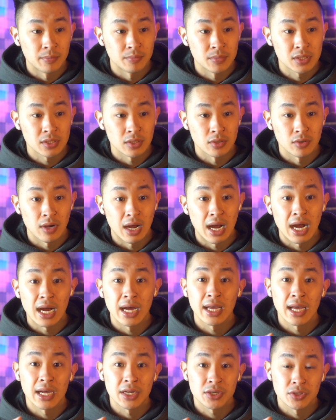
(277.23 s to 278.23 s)
So
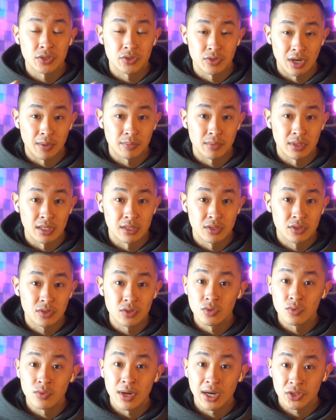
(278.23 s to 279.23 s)
I actually dropped it
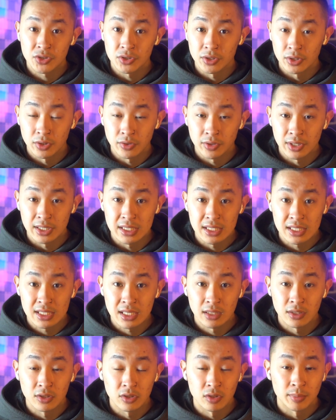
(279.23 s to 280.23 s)
2 extra degrees,
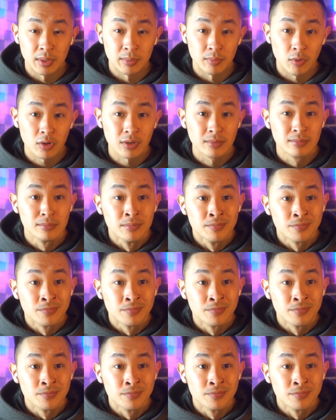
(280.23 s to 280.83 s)
a little bit more,